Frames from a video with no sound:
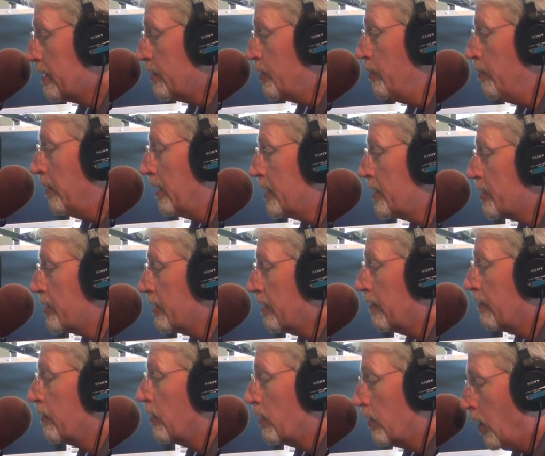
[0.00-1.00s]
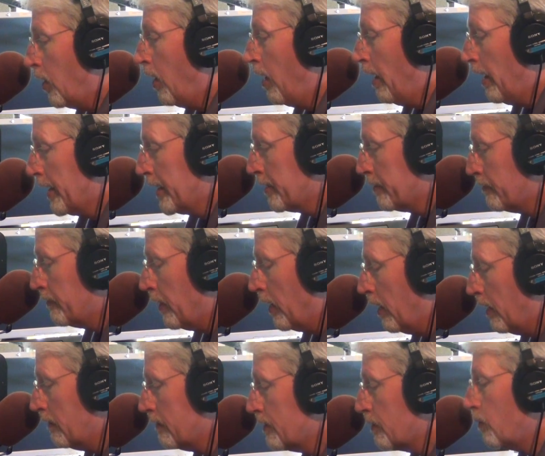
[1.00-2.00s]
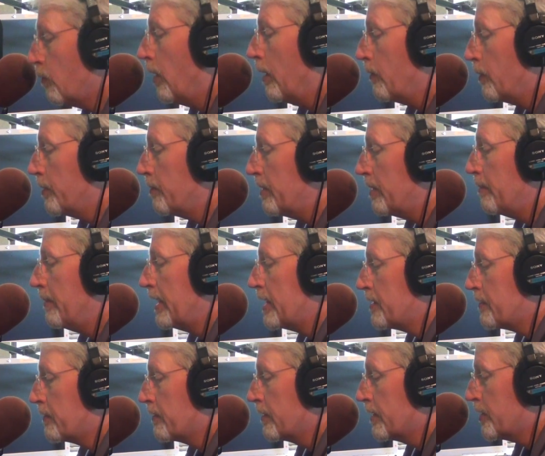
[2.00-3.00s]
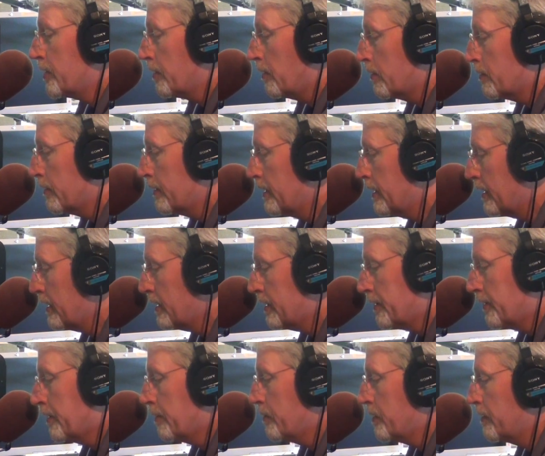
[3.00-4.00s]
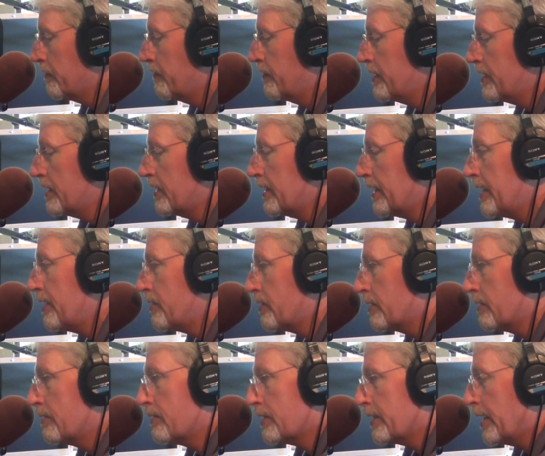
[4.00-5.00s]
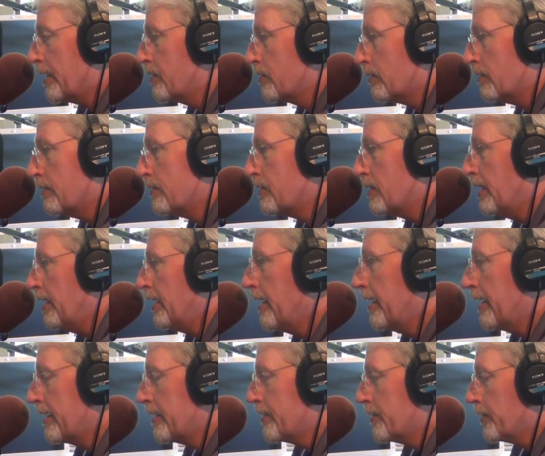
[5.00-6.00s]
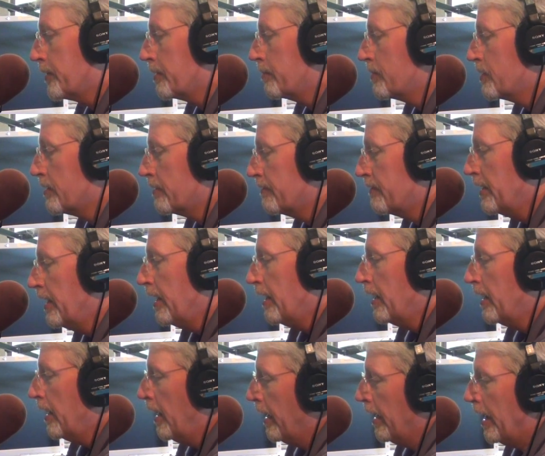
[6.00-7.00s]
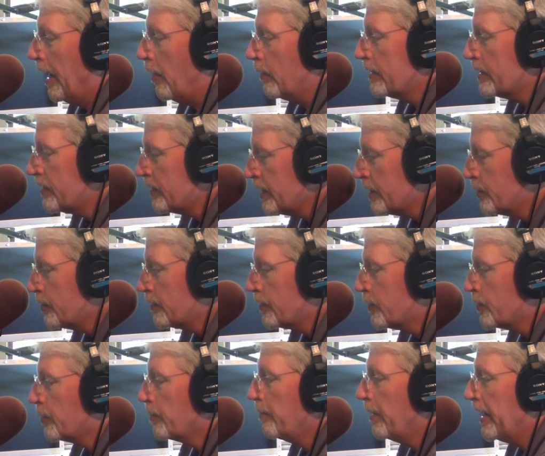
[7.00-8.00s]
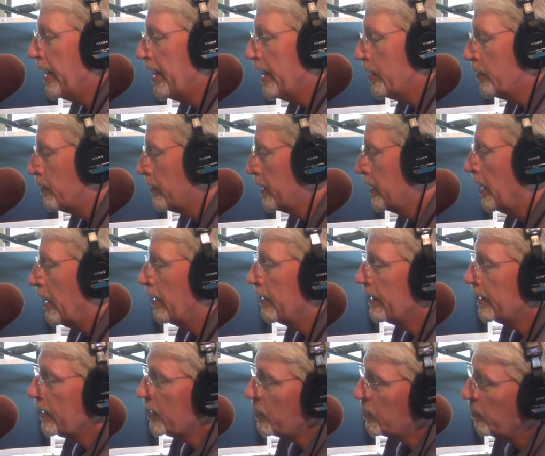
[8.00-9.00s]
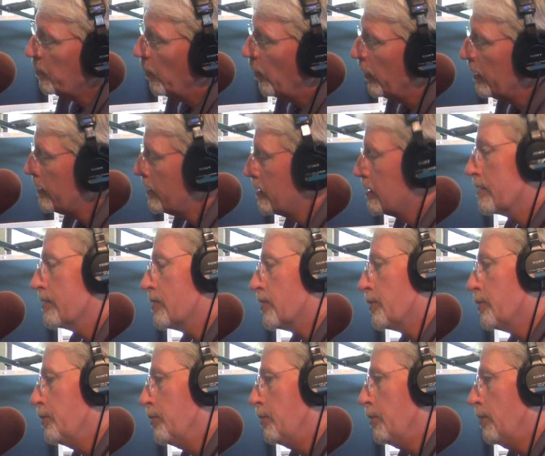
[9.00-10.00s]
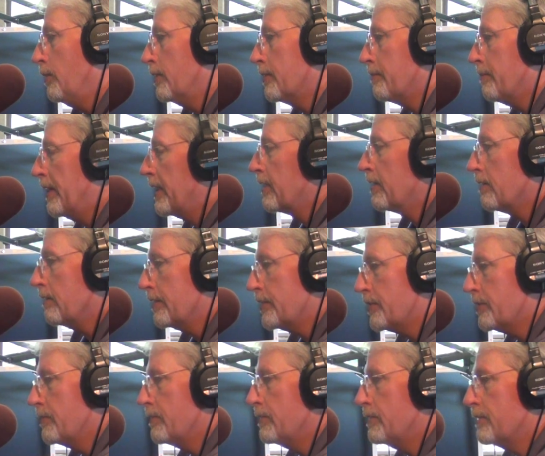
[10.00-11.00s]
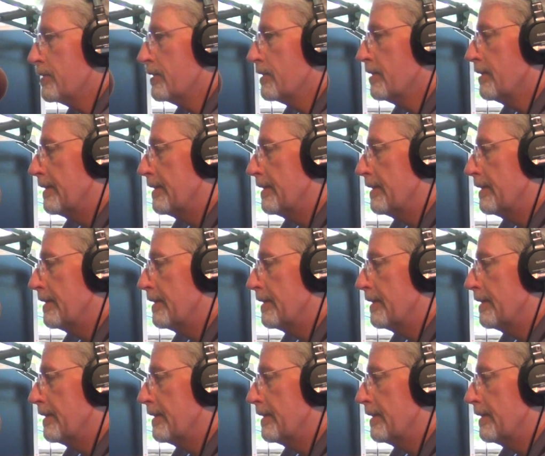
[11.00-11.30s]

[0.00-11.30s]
too much of the law involved, what would be best for the children in terms of visitation schedules, in terms of how decisions are made regarding sports and school and medical issues? And